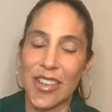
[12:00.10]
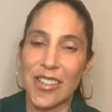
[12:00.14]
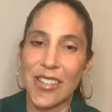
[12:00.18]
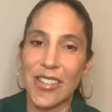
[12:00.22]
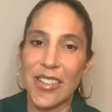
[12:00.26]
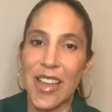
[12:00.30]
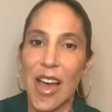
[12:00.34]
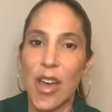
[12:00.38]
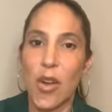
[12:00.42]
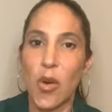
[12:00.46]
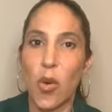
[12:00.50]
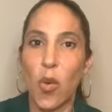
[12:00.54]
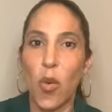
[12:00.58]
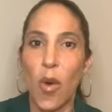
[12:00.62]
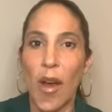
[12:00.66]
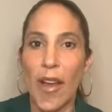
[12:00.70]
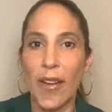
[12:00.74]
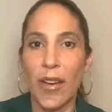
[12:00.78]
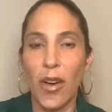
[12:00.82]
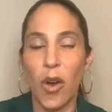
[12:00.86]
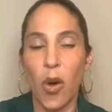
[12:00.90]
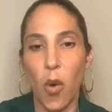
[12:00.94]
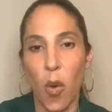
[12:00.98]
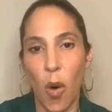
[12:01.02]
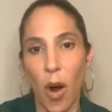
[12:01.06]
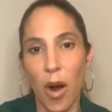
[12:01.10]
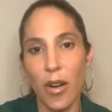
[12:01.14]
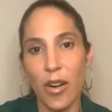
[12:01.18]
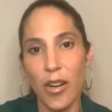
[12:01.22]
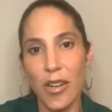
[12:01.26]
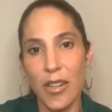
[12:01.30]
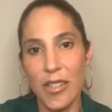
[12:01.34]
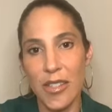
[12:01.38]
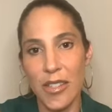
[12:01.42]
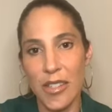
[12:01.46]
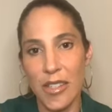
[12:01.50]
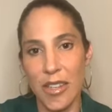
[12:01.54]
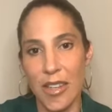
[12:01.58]
that when
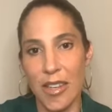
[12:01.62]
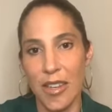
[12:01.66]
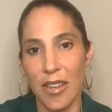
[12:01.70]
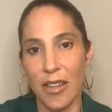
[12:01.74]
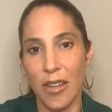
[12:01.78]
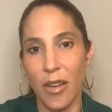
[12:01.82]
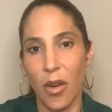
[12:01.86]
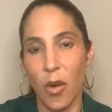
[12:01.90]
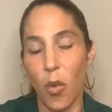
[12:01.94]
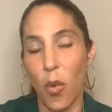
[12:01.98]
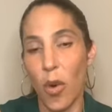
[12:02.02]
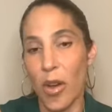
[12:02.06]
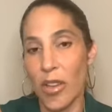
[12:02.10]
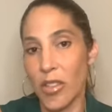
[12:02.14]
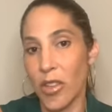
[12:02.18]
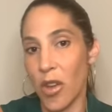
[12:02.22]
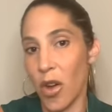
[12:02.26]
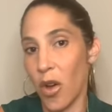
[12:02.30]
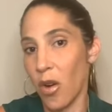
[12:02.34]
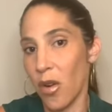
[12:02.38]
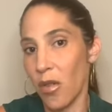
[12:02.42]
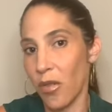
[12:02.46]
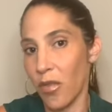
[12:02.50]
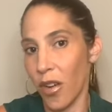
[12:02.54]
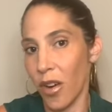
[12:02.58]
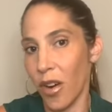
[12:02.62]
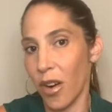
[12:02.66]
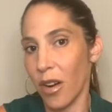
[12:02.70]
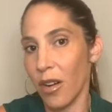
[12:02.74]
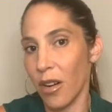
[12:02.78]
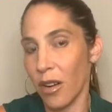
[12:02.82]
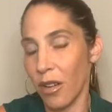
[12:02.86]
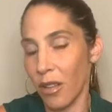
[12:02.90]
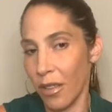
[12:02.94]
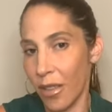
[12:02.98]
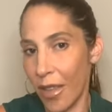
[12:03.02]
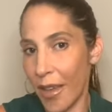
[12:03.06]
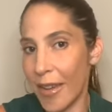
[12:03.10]
quarantine was over,
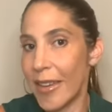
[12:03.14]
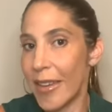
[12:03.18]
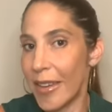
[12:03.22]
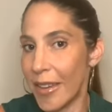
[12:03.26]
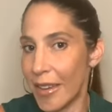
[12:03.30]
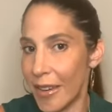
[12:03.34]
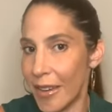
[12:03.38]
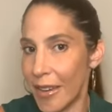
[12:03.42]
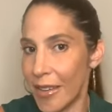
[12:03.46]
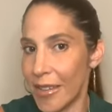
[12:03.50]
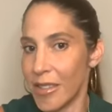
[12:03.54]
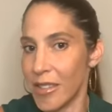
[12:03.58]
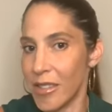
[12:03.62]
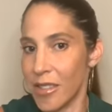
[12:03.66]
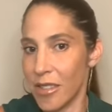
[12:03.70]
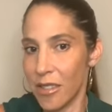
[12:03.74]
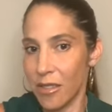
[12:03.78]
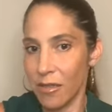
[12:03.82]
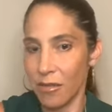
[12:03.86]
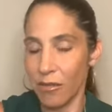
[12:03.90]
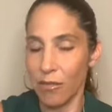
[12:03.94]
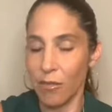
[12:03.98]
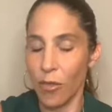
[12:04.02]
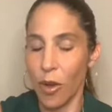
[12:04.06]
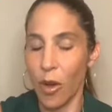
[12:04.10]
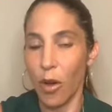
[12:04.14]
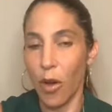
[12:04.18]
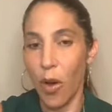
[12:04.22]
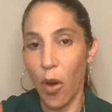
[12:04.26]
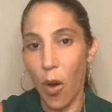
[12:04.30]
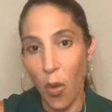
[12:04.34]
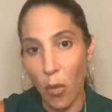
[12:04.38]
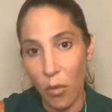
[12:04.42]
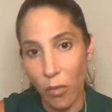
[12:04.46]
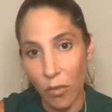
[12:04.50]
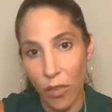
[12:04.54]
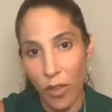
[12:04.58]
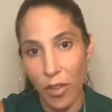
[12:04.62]
like it is,
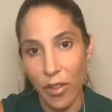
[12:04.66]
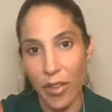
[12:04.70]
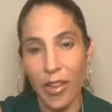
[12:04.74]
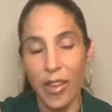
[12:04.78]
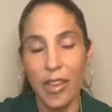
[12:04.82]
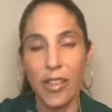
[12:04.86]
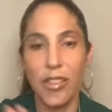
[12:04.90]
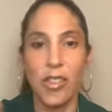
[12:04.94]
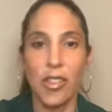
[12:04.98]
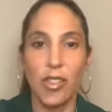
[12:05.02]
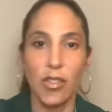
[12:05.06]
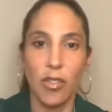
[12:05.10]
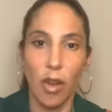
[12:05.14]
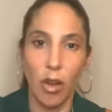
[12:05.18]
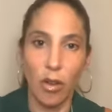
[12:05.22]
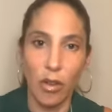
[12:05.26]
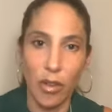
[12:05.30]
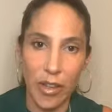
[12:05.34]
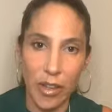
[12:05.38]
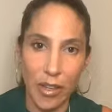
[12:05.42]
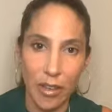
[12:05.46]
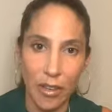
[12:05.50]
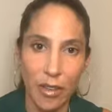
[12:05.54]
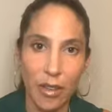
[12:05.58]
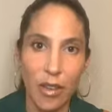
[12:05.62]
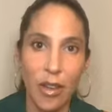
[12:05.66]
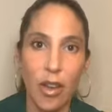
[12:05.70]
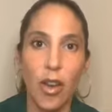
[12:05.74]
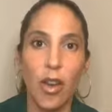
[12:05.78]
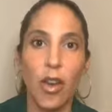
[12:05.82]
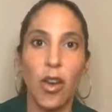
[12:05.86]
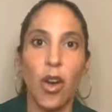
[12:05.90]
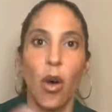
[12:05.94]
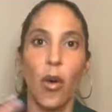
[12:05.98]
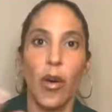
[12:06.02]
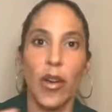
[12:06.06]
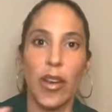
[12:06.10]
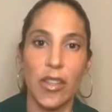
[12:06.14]
hopefully slowly
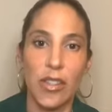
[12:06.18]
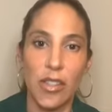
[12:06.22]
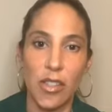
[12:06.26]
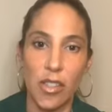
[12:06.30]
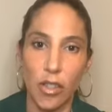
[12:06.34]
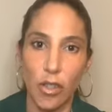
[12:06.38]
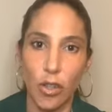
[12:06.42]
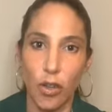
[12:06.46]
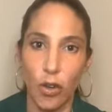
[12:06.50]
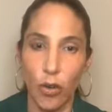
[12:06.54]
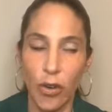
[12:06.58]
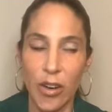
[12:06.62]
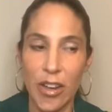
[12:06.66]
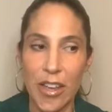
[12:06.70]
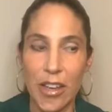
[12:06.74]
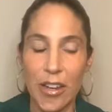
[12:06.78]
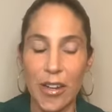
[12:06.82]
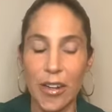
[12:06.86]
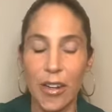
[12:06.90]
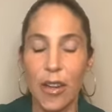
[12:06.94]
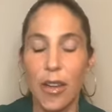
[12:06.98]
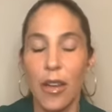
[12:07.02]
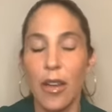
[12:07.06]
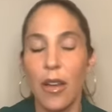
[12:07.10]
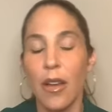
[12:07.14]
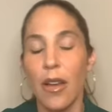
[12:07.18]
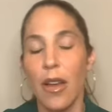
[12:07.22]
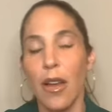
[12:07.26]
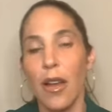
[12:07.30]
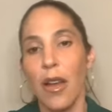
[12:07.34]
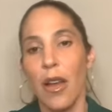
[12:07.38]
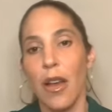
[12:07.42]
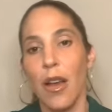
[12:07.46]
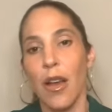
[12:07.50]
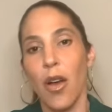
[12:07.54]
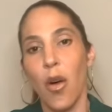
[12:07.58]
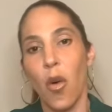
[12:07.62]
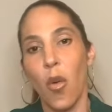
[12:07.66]
going into the green,
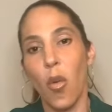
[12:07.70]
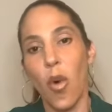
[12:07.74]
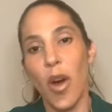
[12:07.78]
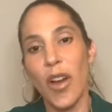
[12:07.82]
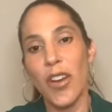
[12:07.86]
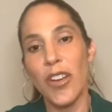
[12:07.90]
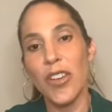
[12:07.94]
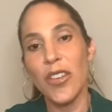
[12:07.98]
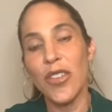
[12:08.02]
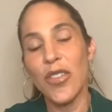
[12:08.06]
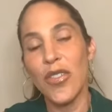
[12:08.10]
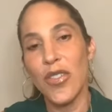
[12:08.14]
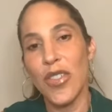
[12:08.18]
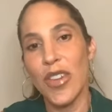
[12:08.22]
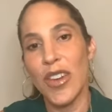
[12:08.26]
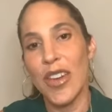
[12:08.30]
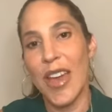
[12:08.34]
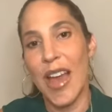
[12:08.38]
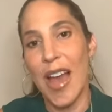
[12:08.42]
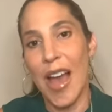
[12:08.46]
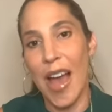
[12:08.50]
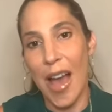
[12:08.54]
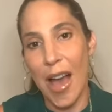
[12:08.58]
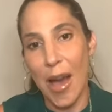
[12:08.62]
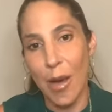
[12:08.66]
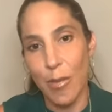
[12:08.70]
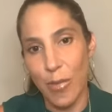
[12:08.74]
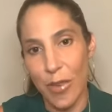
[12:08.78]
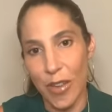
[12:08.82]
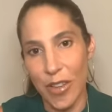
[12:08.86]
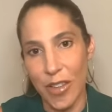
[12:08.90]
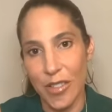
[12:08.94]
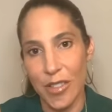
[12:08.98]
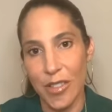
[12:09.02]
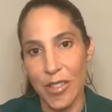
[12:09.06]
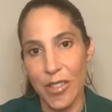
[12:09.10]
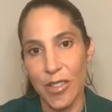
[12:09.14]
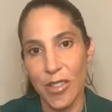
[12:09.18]
what do you think
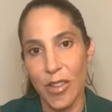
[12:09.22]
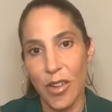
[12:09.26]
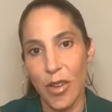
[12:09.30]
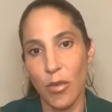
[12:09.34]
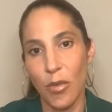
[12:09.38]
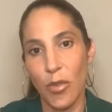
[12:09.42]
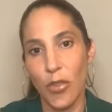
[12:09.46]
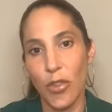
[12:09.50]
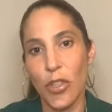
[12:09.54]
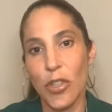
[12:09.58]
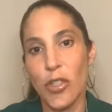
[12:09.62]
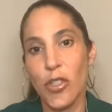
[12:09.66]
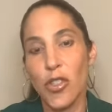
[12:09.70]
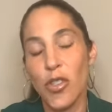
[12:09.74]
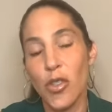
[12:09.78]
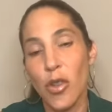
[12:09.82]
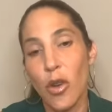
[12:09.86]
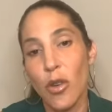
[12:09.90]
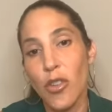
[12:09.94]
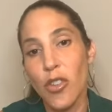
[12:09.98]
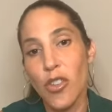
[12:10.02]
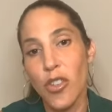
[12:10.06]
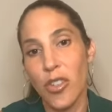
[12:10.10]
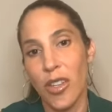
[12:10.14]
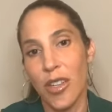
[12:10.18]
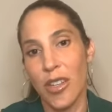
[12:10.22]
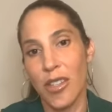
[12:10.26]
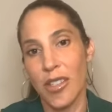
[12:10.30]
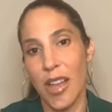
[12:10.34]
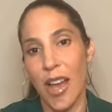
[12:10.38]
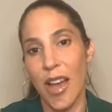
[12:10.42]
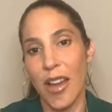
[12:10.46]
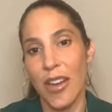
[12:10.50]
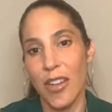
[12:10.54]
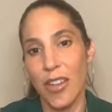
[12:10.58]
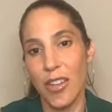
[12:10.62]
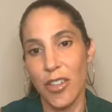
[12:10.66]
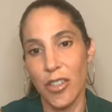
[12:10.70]
happens with the social
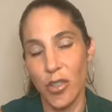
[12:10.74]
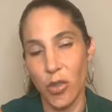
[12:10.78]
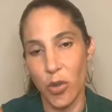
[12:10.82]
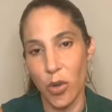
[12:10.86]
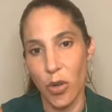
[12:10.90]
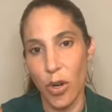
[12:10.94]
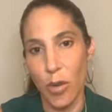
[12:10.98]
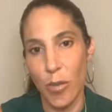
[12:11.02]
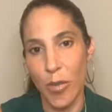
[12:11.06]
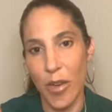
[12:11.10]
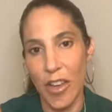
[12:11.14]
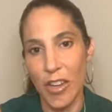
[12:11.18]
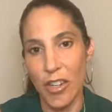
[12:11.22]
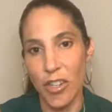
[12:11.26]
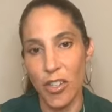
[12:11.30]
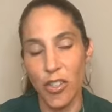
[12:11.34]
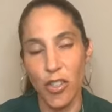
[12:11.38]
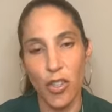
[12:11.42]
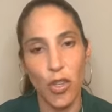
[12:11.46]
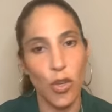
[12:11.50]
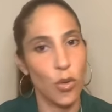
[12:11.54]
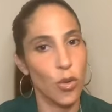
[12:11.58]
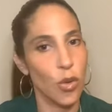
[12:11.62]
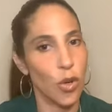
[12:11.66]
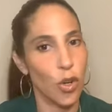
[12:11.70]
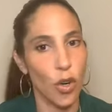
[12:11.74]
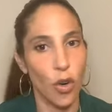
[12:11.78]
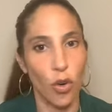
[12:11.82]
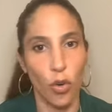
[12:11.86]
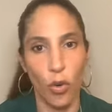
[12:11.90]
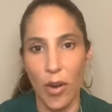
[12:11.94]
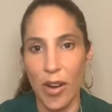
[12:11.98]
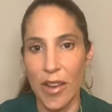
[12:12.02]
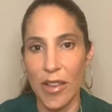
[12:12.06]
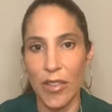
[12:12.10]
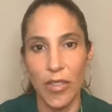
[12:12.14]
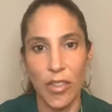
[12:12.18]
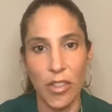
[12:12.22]
anxiety disorder patients who were
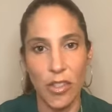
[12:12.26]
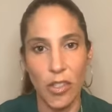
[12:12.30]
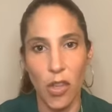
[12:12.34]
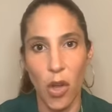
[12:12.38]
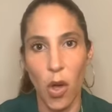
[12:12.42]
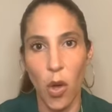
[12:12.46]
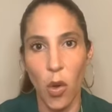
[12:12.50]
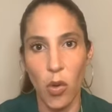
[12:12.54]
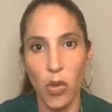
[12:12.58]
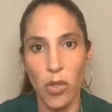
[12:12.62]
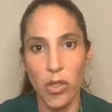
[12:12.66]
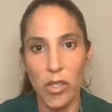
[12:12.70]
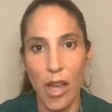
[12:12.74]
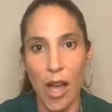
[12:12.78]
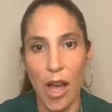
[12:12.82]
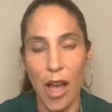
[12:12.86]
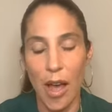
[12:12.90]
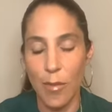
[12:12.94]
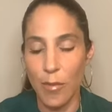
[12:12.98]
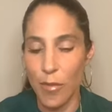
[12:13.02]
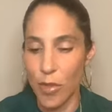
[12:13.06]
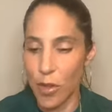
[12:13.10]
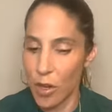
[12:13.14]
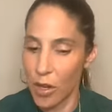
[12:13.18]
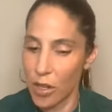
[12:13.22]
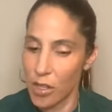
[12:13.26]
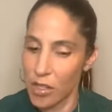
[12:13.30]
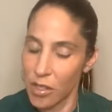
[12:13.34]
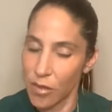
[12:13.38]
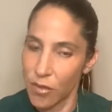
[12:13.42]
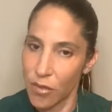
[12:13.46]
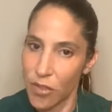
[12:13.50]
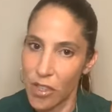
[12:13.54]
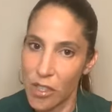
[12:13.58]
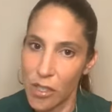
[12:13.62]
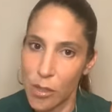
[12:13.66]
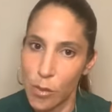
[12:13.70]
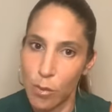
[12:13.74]
great this whole time because of
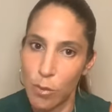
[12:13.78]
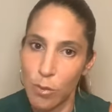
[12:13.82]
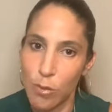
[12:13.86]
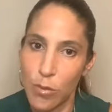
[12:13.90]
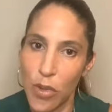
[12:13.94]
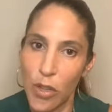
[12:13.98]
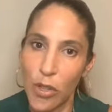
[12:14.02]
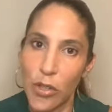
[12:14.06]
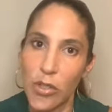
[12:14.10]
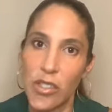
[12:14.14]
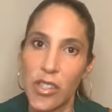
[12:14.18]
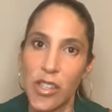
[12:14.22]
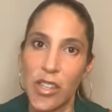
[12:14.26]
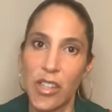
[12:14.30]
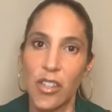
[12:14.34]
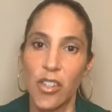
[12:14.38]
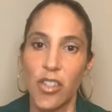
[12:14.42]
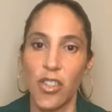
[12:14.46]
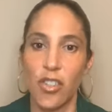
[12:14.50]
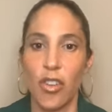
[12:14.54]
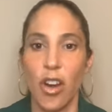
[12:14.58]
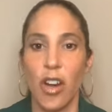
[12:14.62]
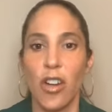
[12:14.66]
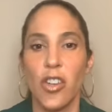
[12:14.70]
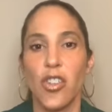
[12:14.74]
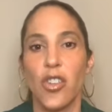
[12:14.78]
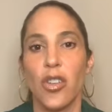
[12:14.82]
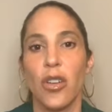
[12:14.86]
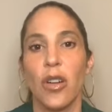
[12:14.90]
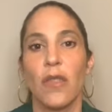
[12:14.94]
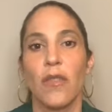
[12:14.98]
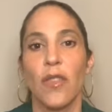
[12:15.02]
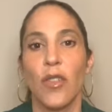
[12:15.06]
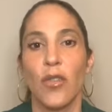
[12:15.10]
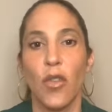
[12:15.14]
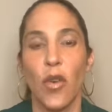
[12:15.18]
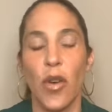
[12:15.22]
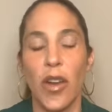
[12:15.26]
this built-in structure of
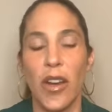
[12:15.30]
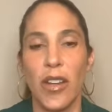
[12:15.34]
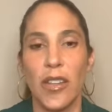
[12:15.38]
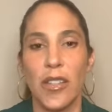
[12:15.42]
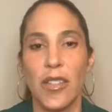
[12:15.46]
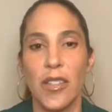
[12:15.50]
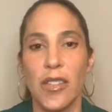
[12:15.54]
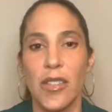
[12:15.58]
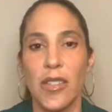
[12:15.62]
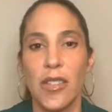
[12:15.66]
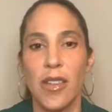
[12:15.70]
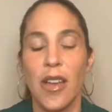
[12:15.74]
avoidance?